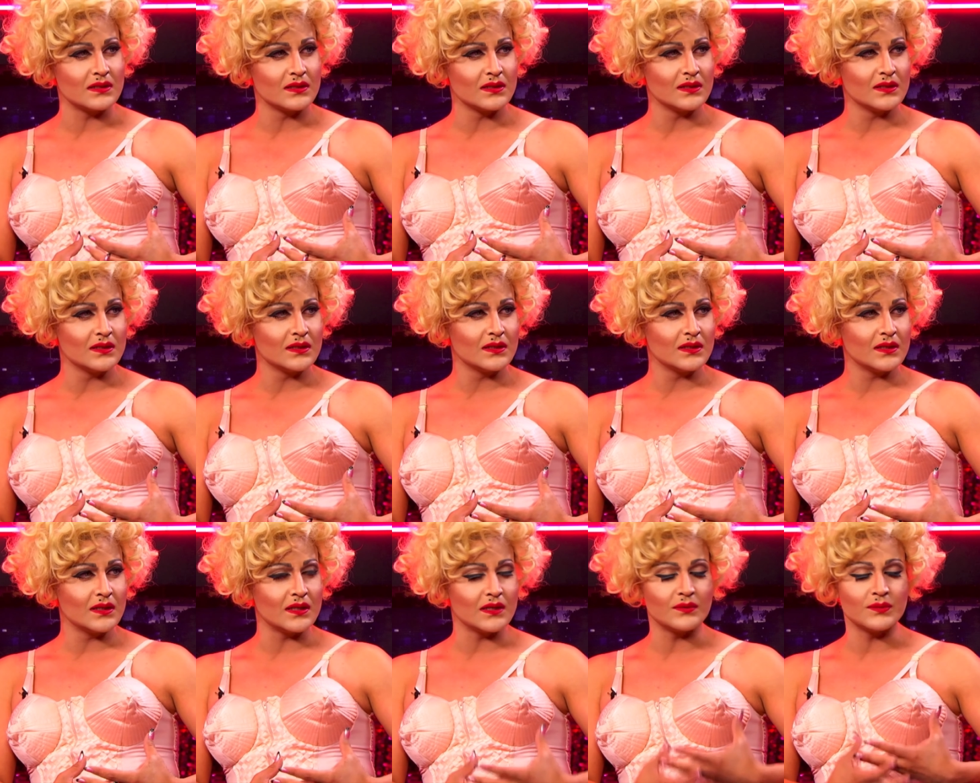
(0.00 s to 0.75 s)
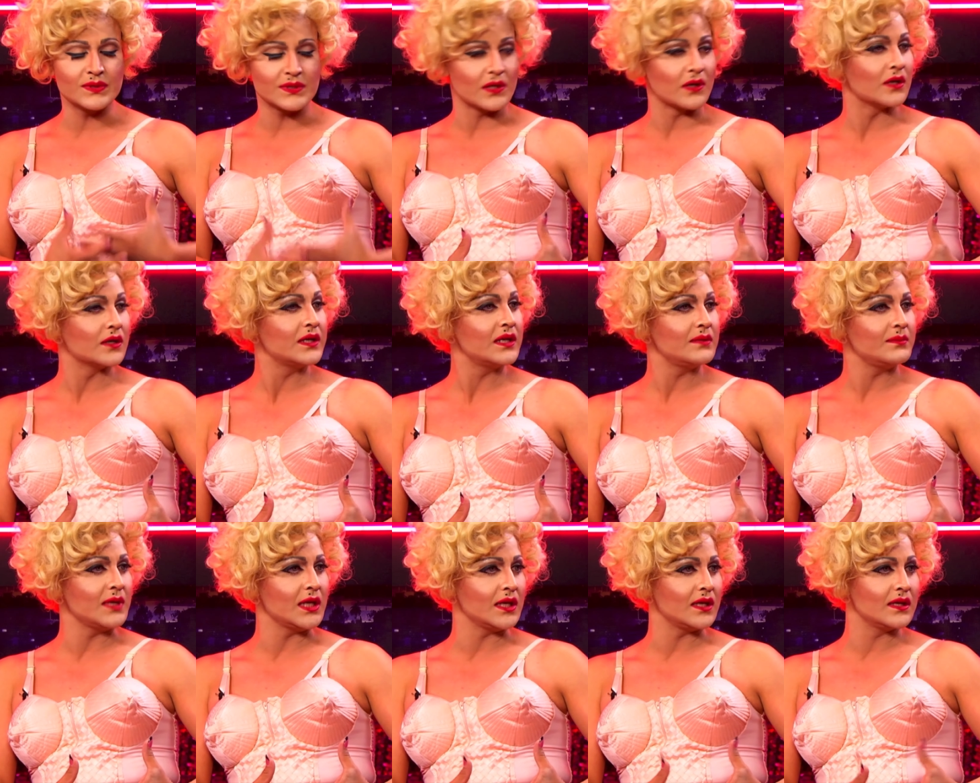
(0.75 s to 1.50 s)
Right. And it was
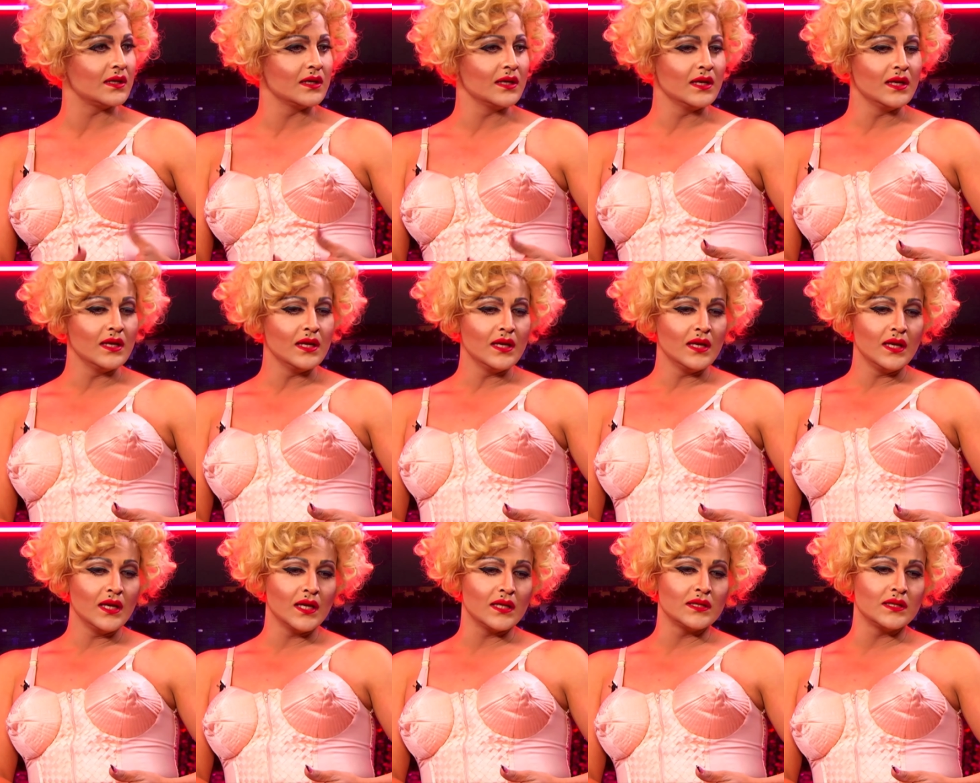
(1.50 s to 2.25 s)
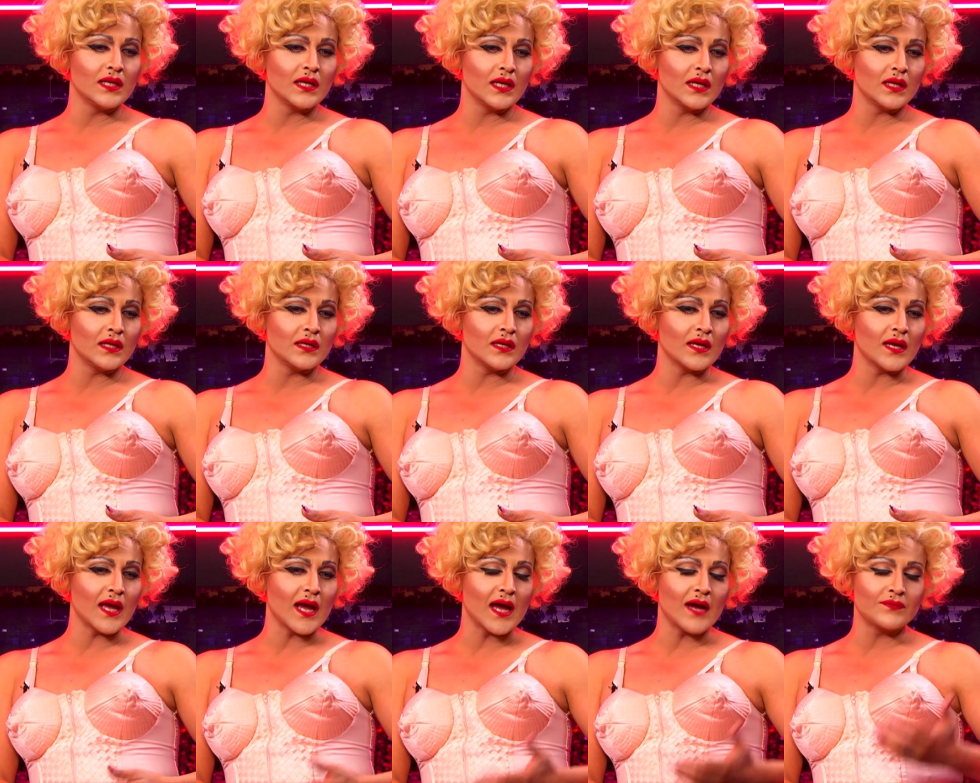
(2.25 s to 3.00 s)
hurting me. And
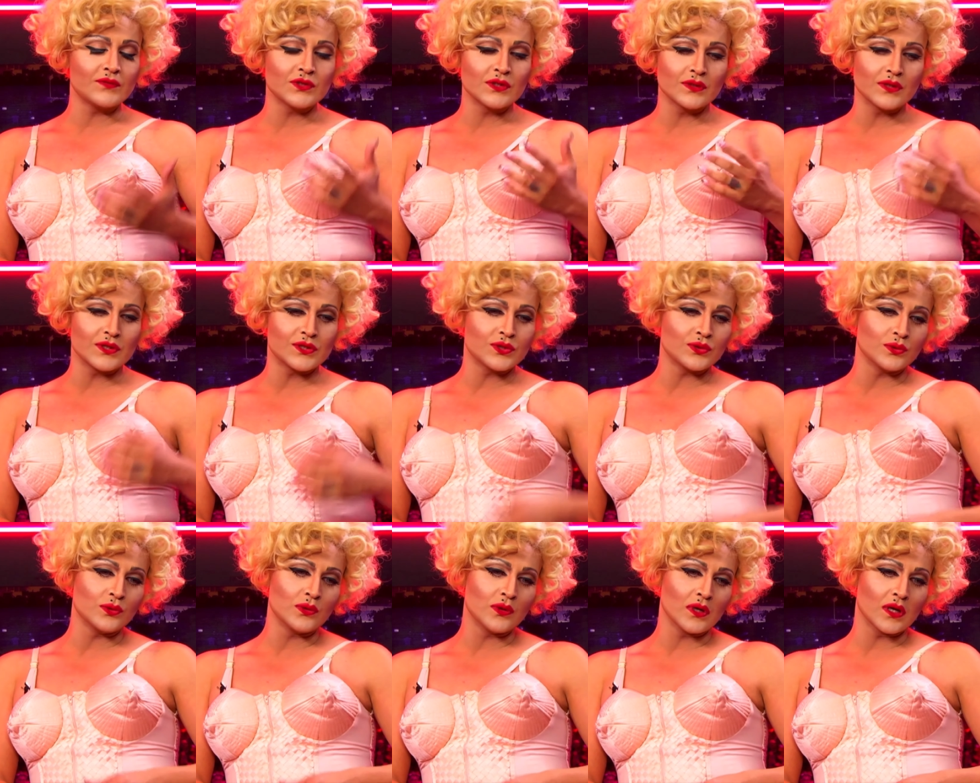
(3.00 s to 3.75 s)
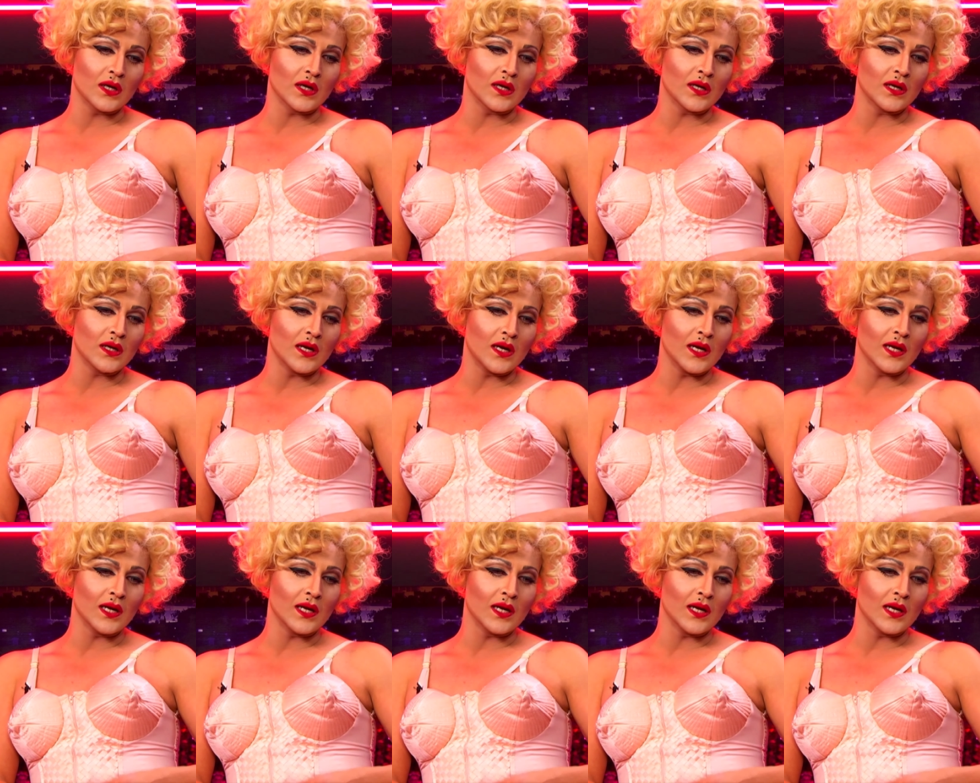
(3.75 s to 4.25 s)
then after the tour,